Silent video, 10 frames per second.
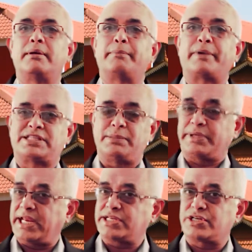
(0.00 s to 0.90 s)

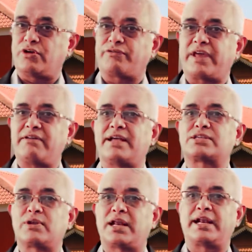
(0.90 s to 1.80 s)
precipitation of
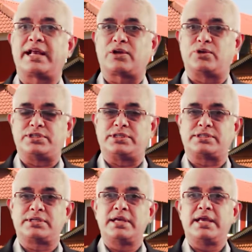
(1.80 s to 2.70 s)
avascular
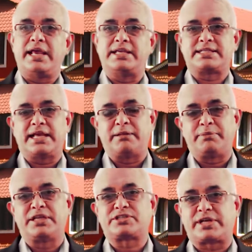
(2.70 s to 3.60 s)
necrosis is
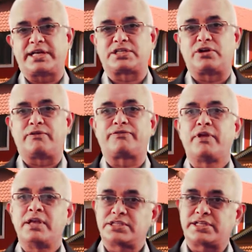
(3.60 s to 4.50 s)
administration of
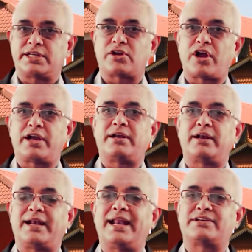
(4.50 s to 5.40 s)

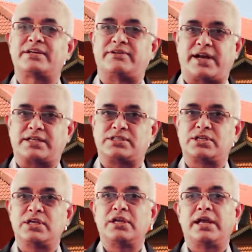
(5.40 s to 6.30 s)
steroid-related
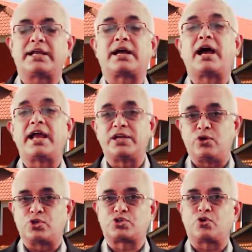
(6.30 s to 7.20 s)
drugs at a high
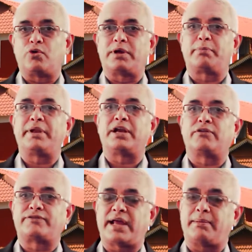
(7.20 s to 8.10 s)
dose over a period
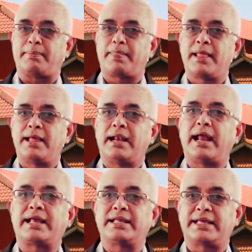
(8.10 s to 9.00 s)
of time,
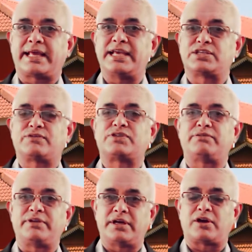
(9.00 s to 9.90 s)
like in the case of
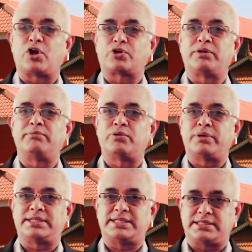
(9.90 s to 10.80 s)
severe
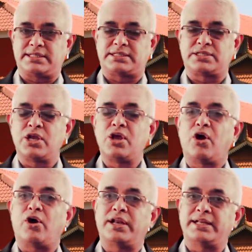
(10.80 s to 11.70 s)
autoimmune diseases
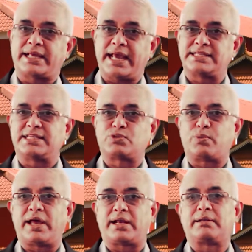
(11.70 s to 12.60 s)
or in the cases
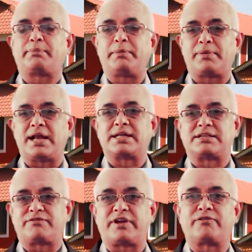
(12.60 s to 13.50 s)
where people are
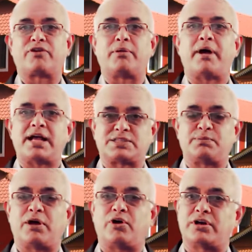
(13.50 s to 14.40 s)
suffering from
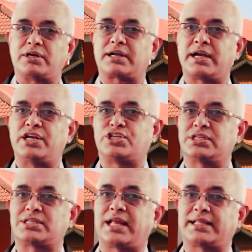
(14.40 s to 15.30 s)
asthma or
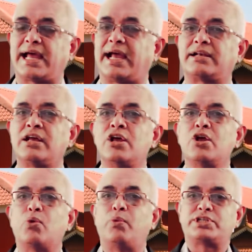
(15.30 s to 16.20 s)
conditions like that,
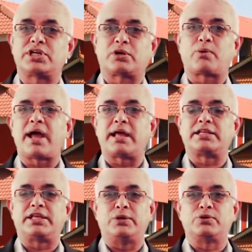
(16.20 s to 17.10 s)
which
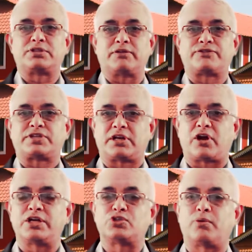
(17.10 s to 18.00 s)
require the use of
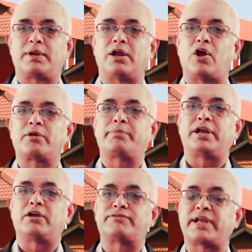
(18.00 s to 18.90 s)
steroids over a long
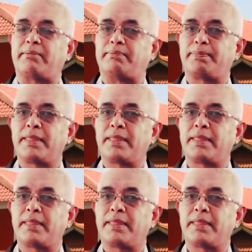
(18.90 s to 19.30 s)
period of time.